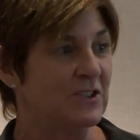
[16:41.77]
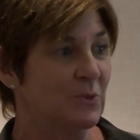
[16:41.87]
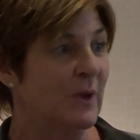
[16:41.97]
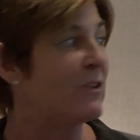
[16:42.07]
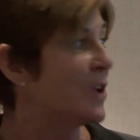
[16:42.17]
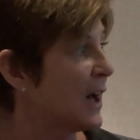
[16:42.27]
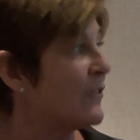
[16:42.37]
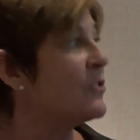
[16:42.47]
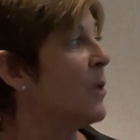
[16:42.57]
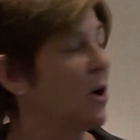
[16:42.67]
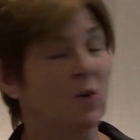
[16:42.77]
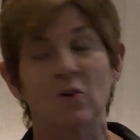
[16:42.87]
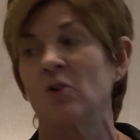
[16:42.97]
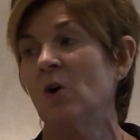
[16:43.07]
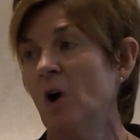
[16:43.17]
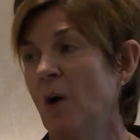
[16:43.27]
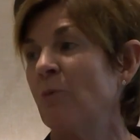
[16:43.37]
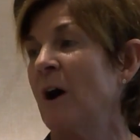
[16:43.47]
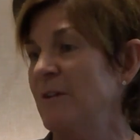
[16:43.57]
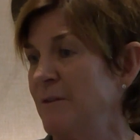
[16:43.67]
So we have a lot of smaller
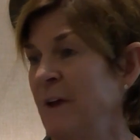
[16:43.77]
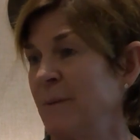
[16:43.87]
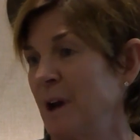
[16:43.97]
private family